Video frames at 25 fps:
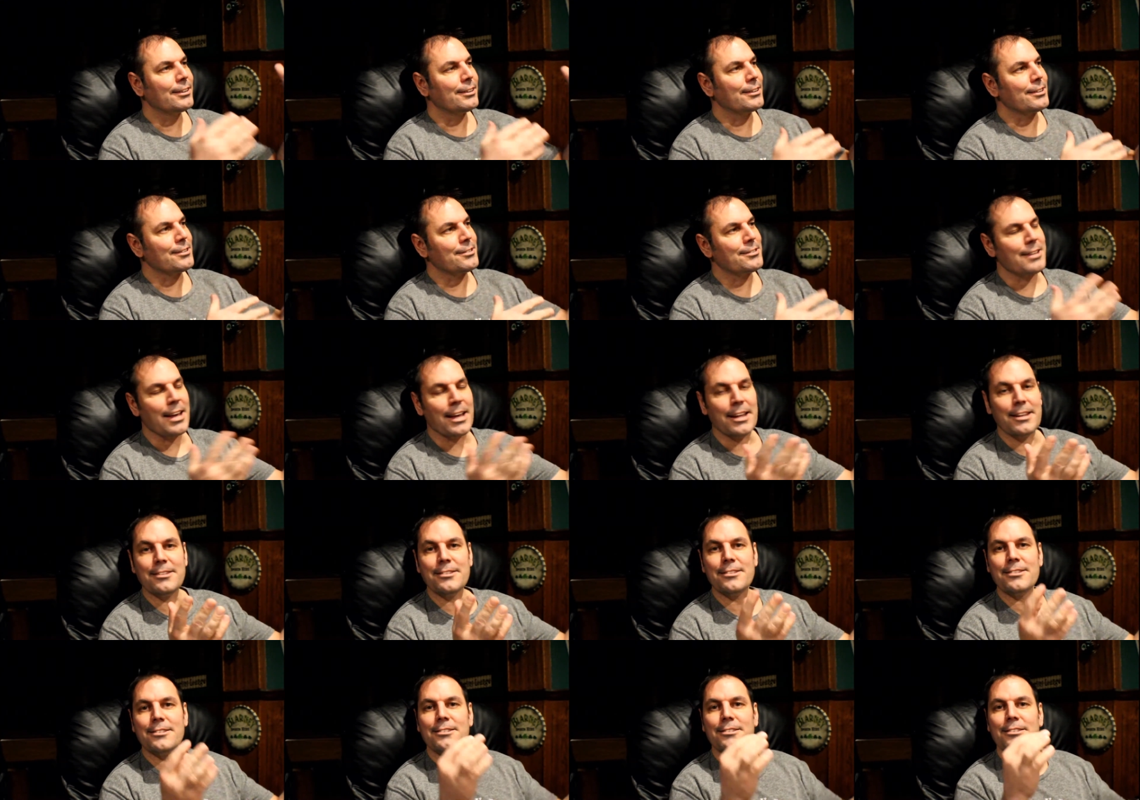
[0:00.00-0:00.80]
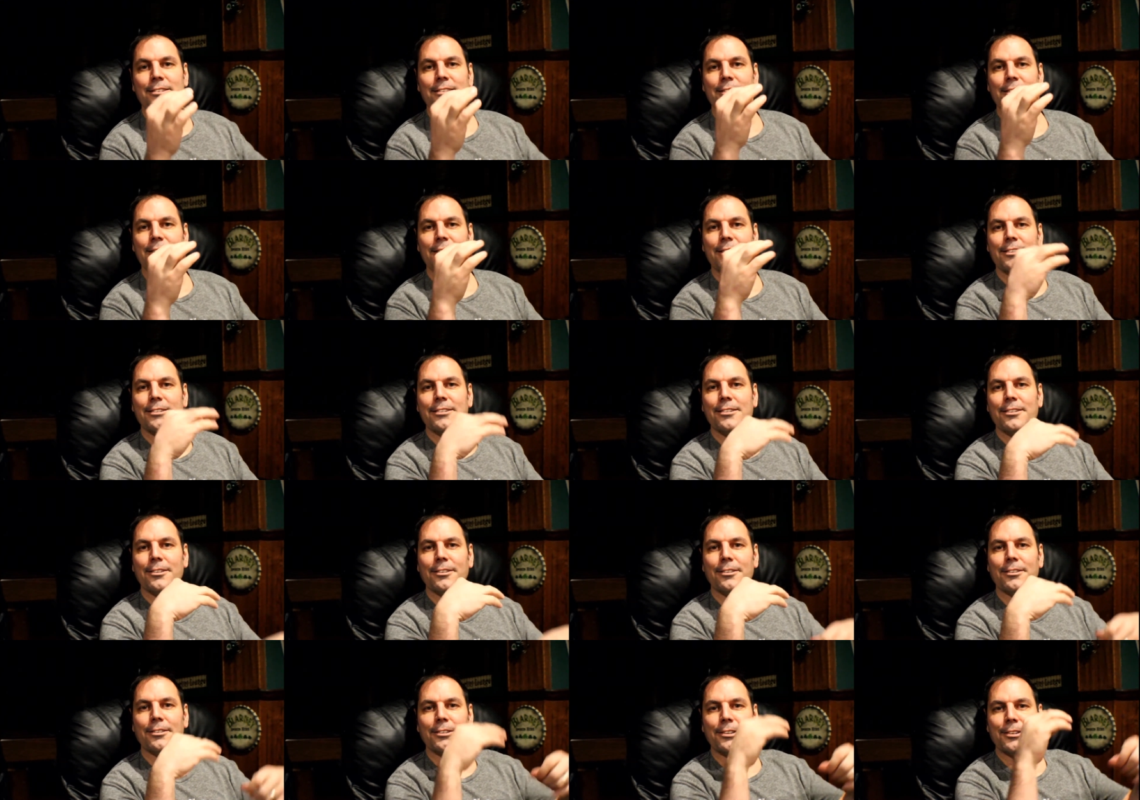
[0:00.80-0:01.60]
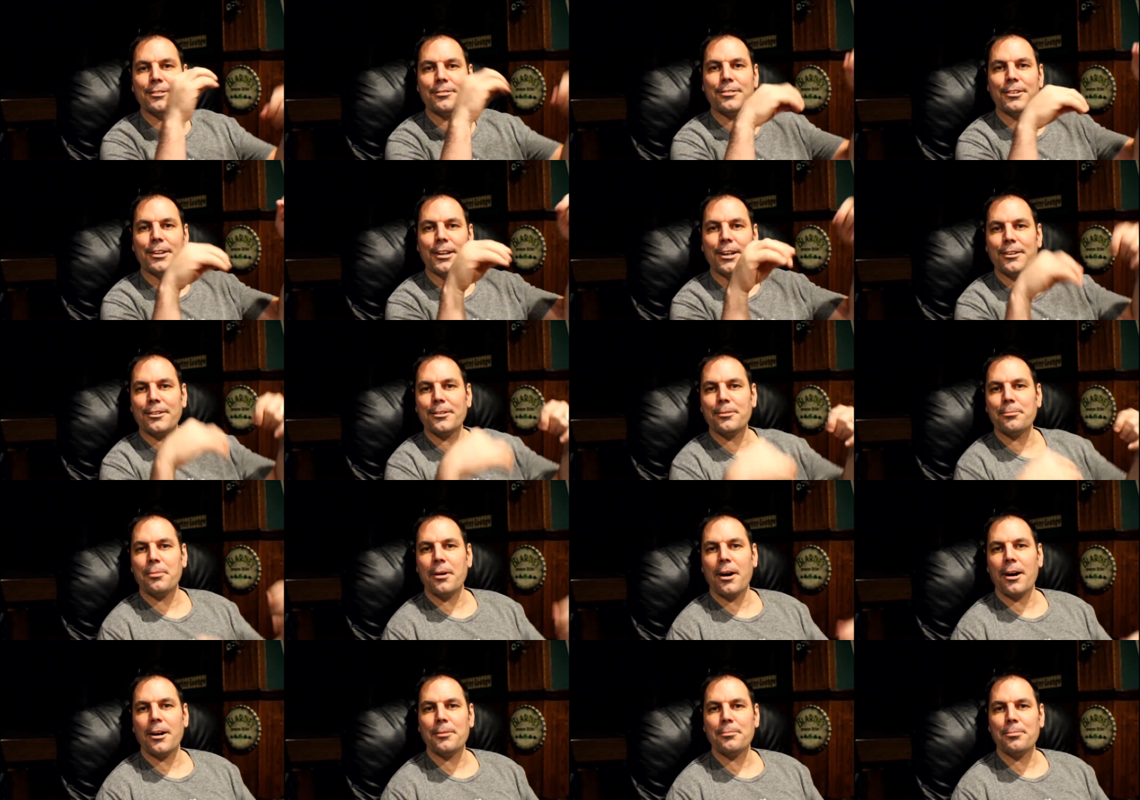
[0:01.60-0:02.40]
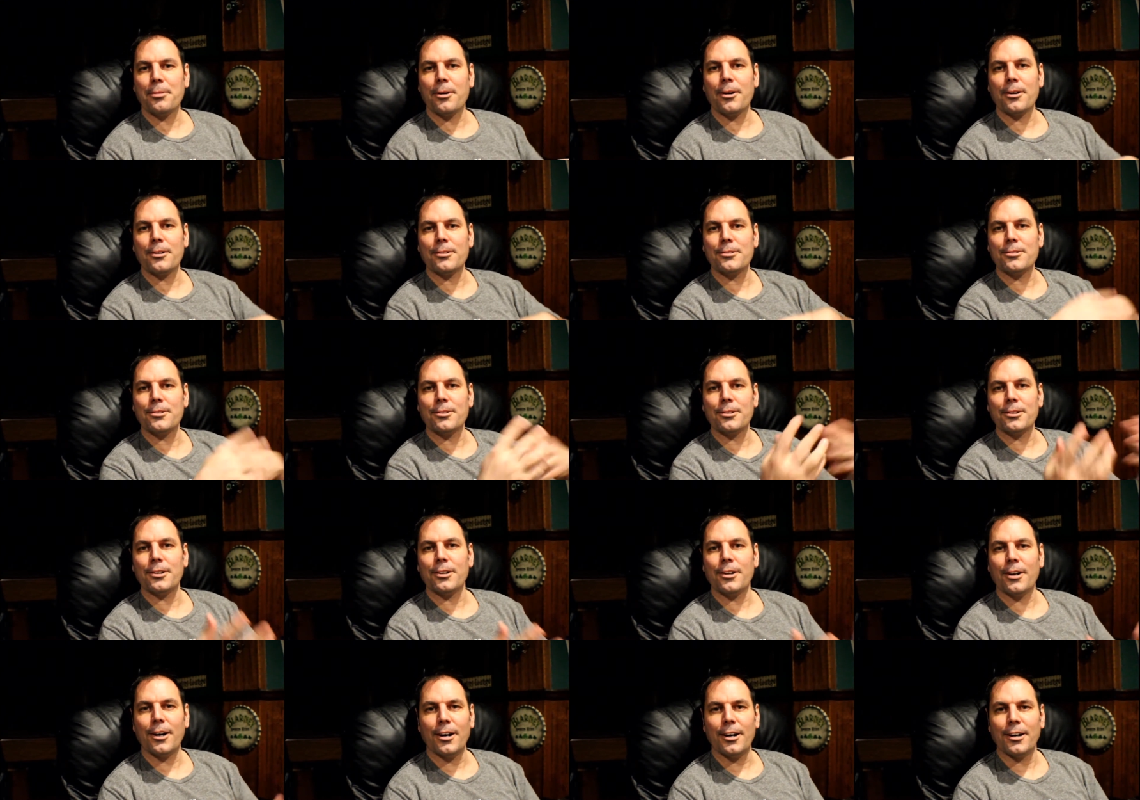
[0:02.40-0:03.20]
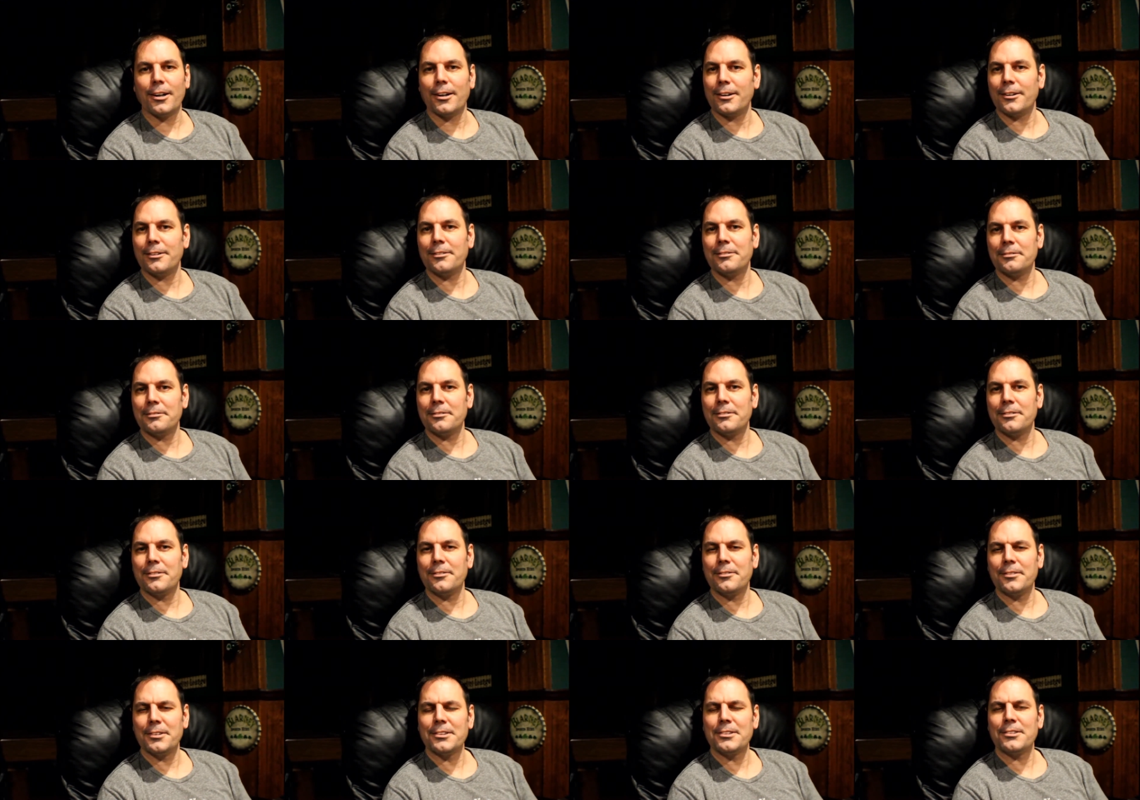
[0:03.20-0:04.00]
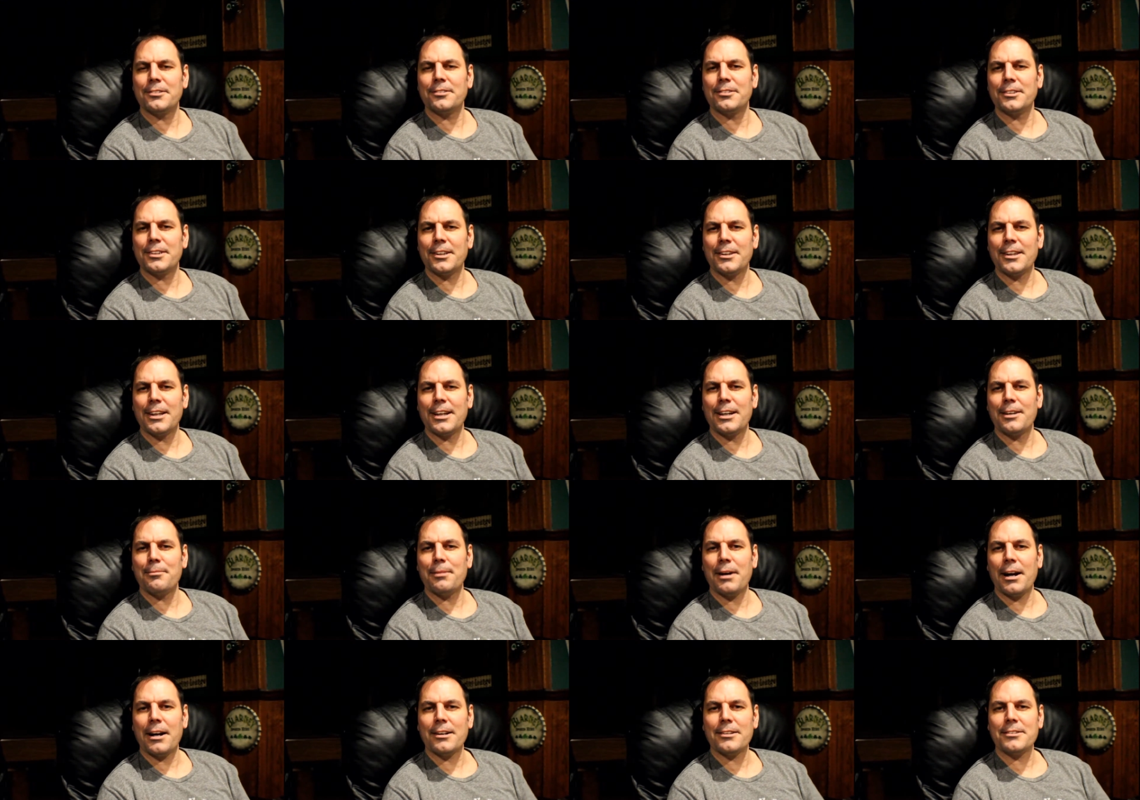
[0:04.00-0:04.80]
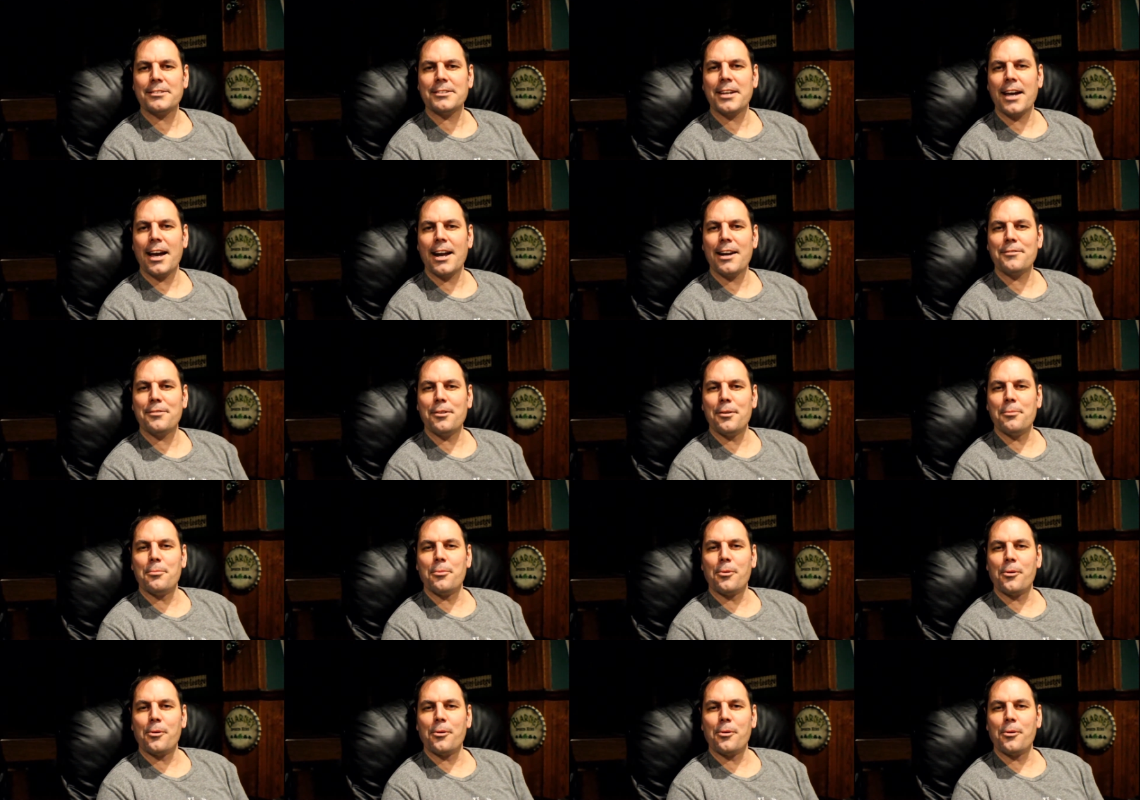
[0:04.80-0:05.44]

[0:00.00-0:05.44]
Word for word: the sentence until you fill out the body parts or you're hung. Which, when you think about it, is kind of a